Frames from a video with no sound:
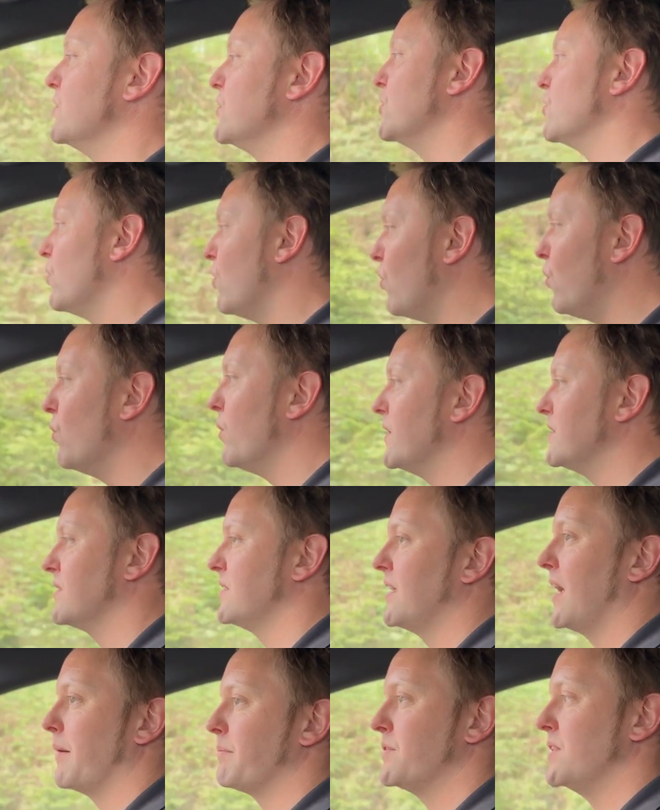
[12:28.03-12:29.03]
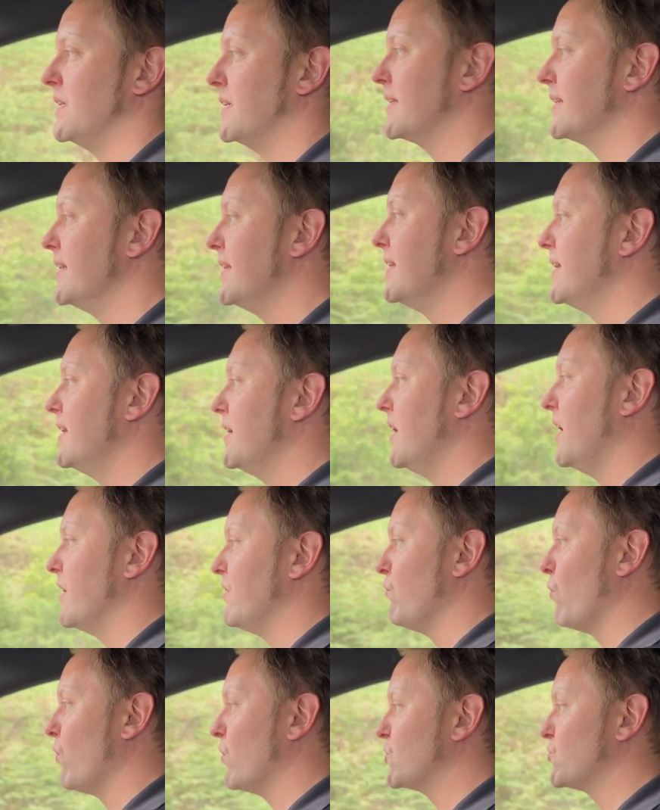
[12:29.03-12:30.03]
You're always adapting, and
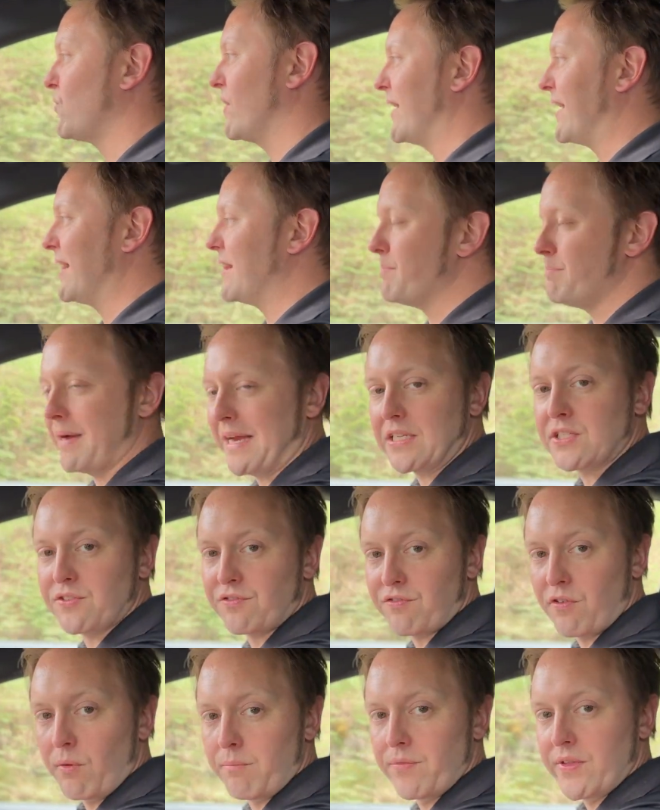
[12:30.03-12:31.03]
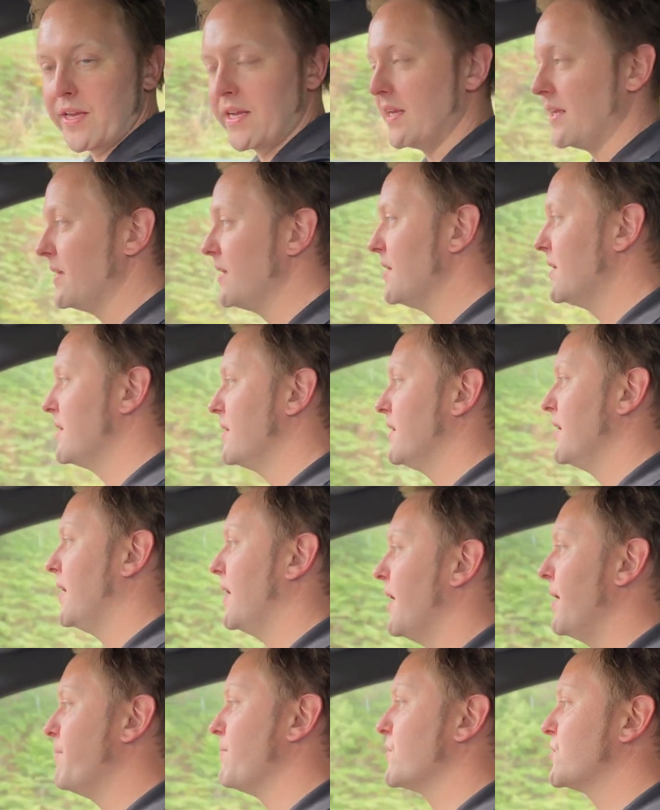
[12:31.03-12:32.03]
you're always trying to get the best from the
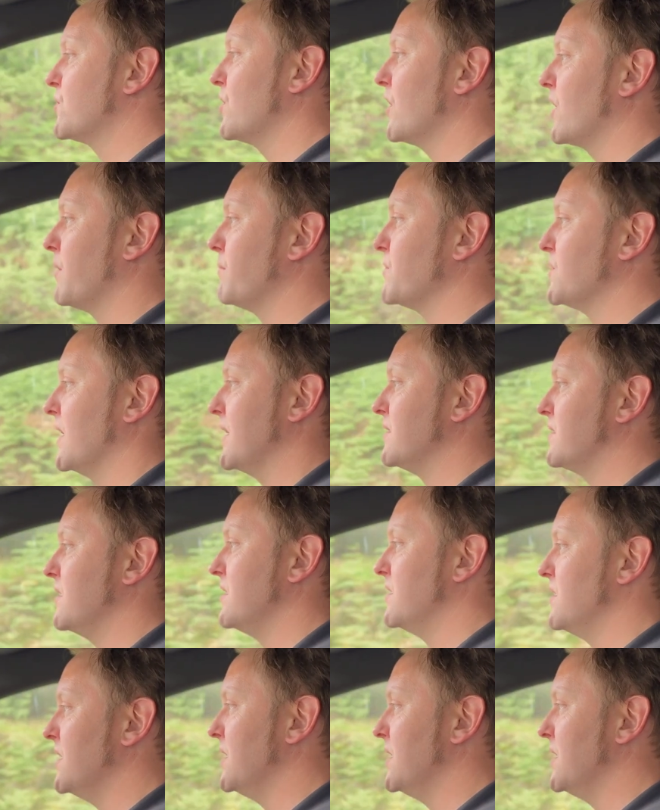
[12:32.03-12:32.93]
um, circumstances that